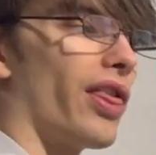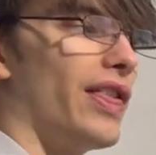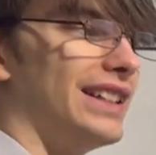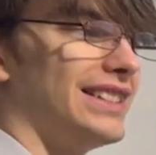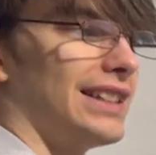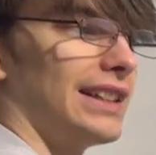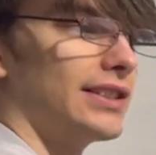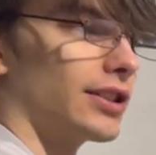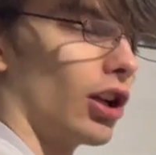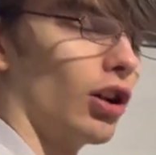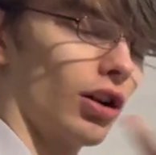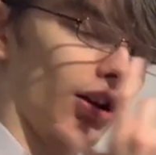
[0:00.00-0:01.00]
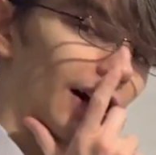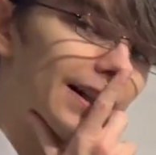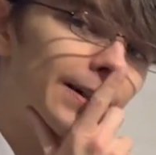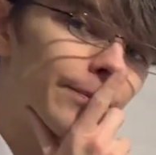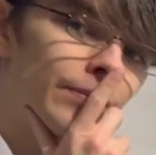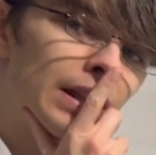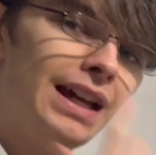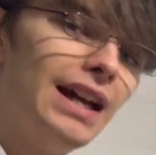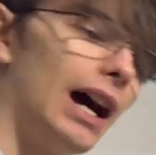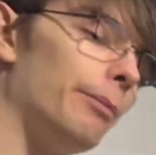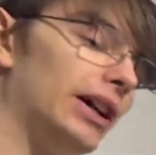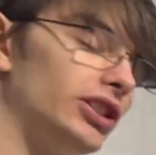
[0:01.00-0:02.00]
this thing's going to look like.
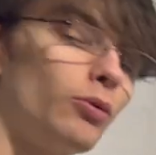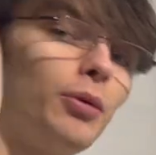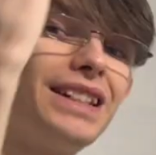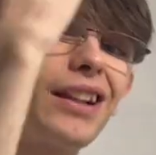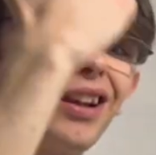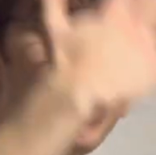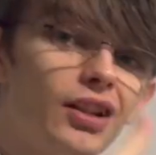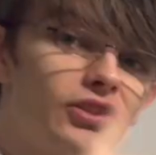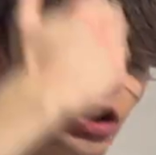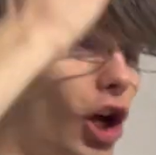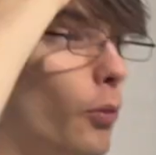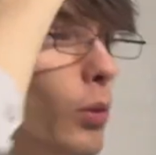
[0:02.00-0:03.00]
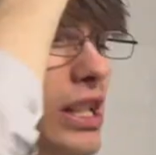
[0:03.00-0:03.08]
And based on what we did last time, we